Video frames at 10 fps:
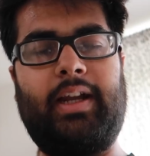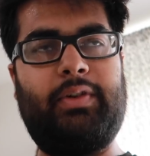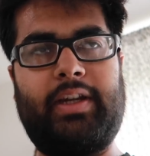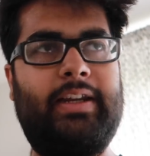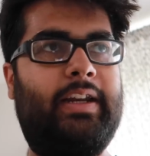now
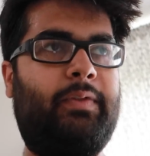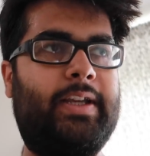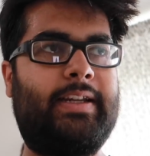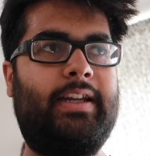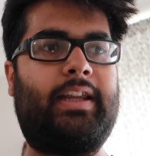we didn't
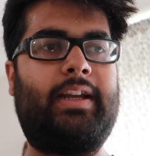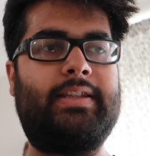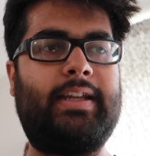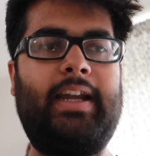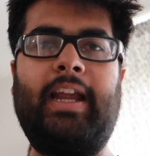invest anything
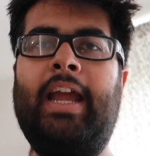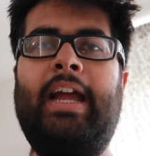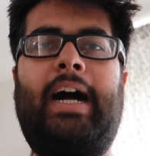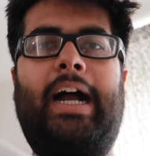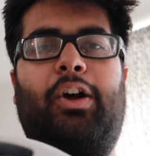inside,
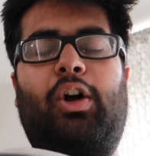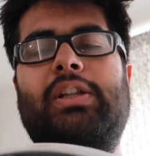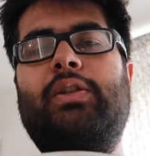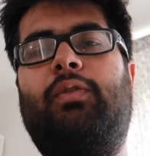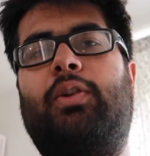I
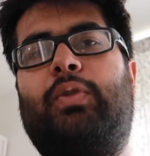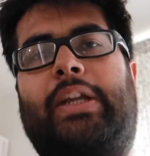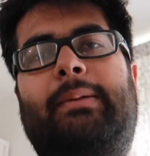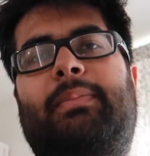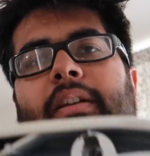also want to keep